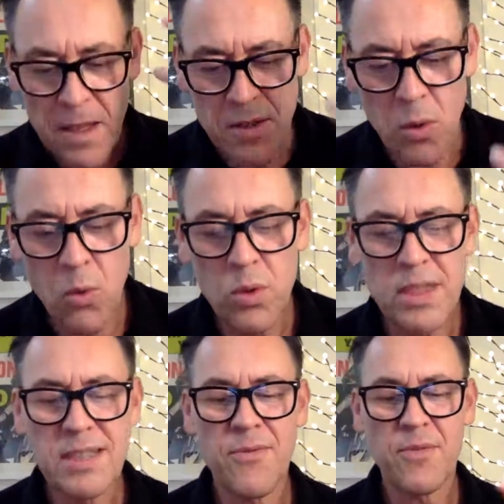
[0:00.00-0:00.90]
So all
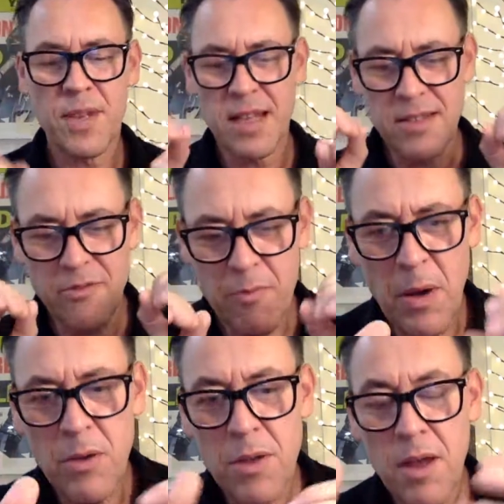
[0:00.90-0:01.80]
these different things of
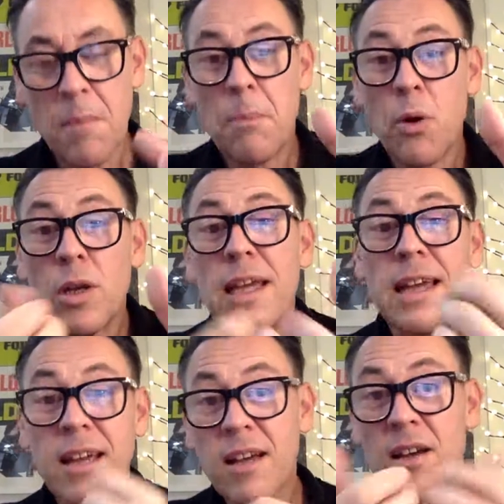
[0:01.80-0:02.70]
both
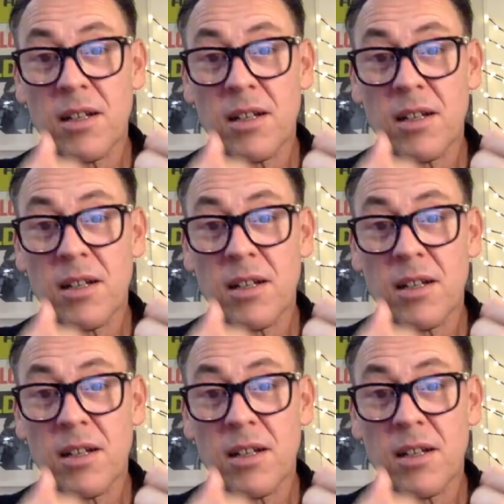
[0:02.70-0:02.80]
pulling,